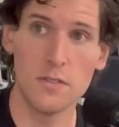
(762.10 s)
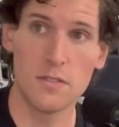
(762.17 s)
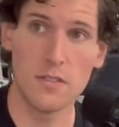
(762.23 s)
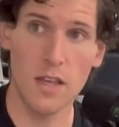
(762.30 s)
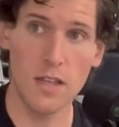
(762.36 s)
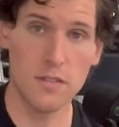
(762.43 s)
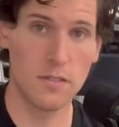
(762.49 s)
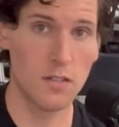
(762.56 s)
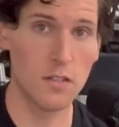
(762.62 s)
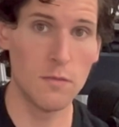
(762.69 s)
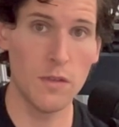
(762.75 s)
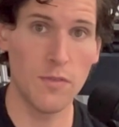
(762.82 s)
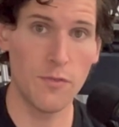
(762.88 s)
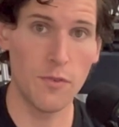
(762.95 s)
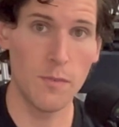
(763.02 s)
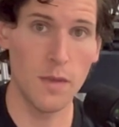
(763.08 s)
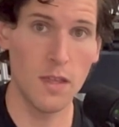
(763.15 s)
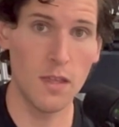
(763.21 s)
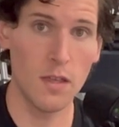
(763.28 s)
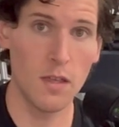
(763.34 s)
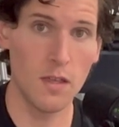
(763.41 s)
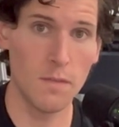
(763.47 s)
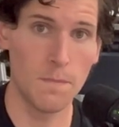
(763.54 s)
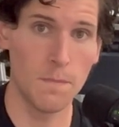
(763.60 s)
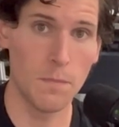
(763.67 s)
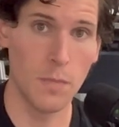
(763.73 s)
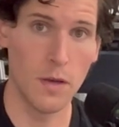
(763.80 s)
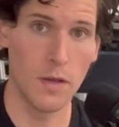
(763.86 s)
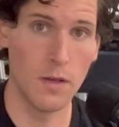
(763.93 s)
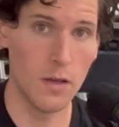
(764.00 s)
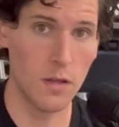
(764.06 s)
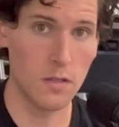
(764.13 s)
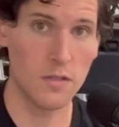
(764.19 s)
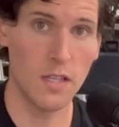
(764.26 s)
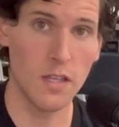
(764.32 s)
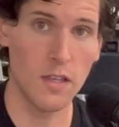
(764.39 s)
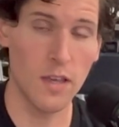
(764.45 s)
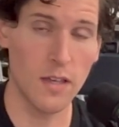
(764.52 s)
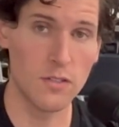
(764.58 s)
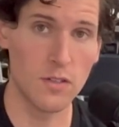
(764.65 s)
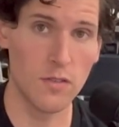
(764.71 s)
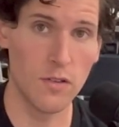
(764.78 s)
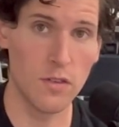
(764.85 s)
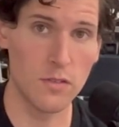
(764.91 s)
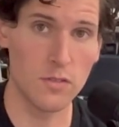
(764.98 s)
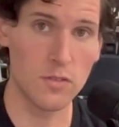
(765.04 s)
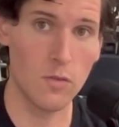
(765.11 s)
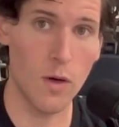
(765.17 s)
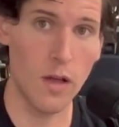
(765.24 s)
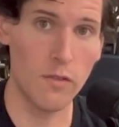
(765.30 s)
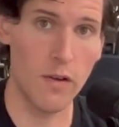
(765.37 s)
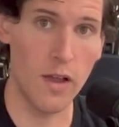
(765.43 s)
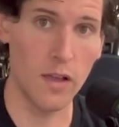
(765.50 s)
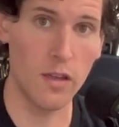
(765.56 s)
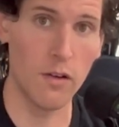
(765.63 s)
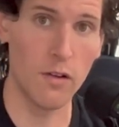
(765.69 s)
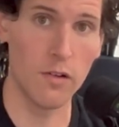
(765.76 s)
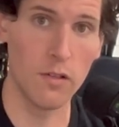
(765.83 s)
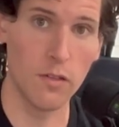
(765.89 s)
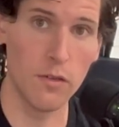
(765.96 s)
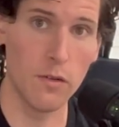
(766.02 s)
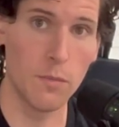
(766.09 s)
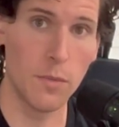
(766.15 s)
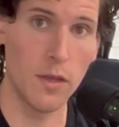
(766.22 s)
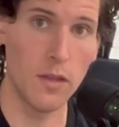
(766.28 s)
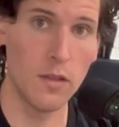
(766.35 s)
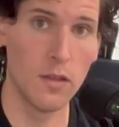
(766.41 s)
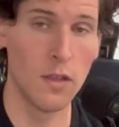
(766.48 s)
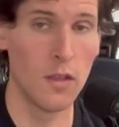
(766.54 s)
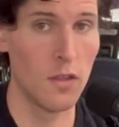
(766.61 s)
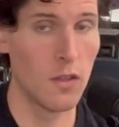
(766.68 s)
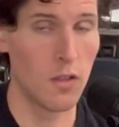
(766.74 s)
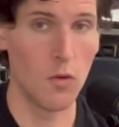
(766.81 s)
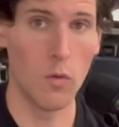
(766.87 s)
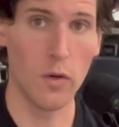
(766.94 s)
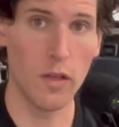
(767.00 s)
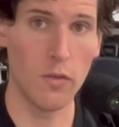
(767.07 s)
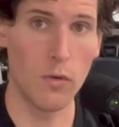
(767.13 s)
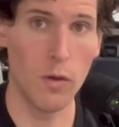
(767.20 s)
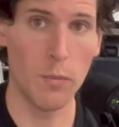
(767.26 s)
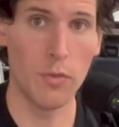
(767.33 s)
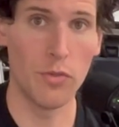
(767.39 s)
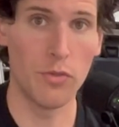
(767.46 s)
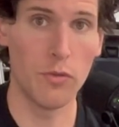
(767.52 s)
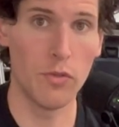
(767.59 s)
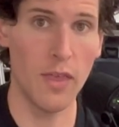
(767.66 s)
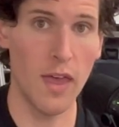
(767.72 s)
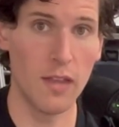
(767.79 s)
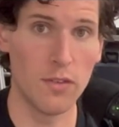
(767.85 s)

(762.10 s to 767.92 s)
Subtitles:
sets are going to be for me, but I'll take you guys over to the squat rack here in a little bit, and we'll get ripping through that